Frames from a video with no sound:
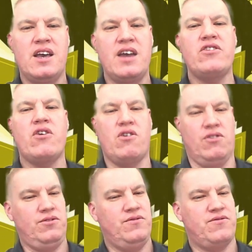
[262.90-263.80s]
Enter our
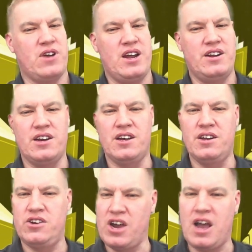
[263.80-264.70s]
old friend,
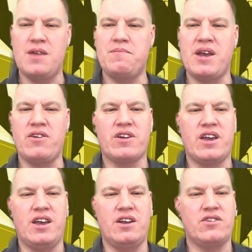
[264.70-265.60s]
John Maynard
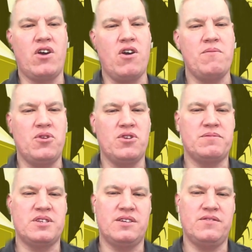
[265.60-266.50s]
Keynes, or more
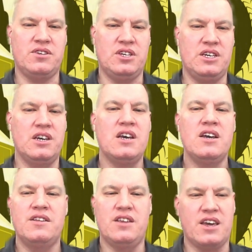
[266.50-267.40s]
specifically,
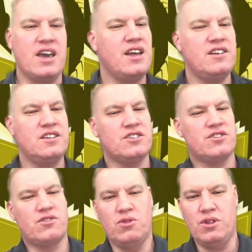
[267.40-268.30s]
the Keynesian
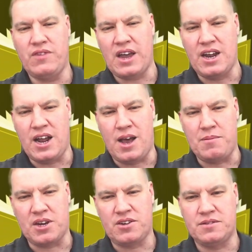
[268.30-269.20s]
school of
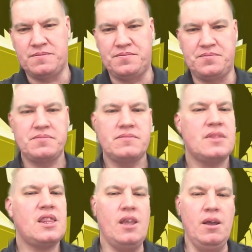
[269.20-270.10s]
economics.
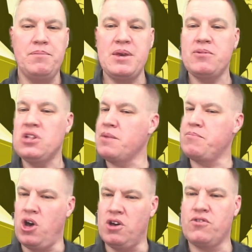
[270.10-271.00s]
People like
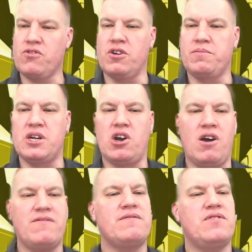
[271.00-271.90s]
Paul Krugman
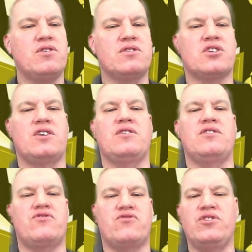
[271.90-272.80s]
often focus on
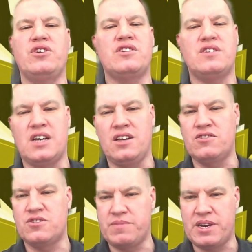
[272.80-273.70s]
the trillions of
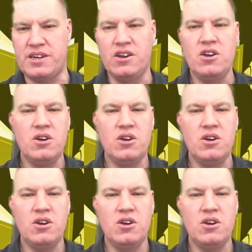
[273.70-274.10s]
dollars spent